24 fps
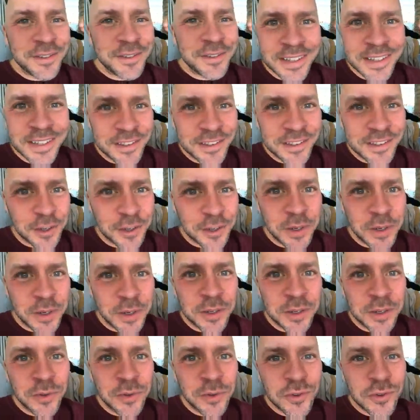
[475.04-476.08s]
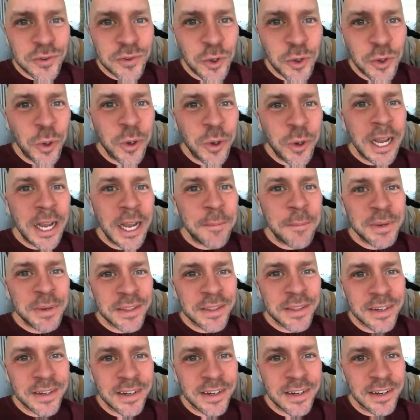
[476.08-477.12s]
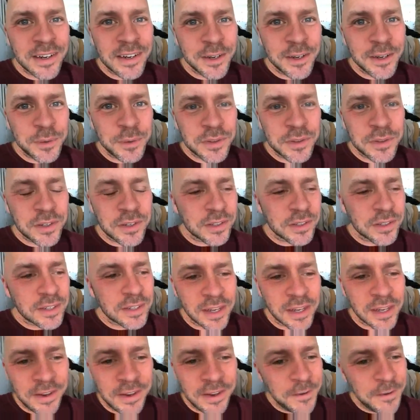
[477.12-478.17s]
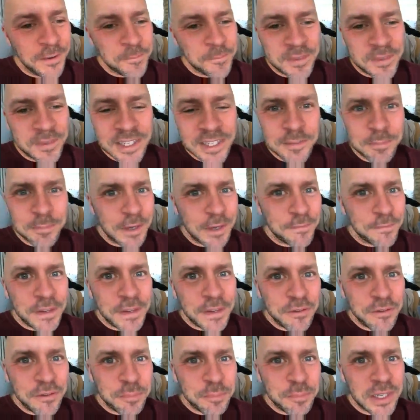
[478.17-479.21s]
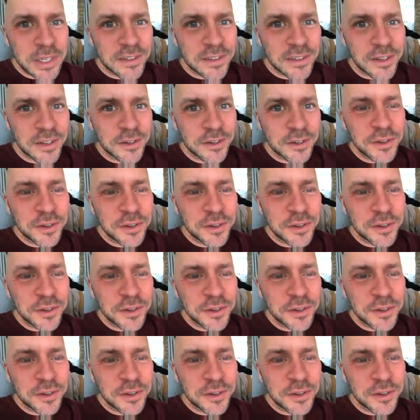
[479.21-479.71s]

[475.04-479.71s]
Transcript: so much. I was so happy there. It was just, it's my favorite place on earth.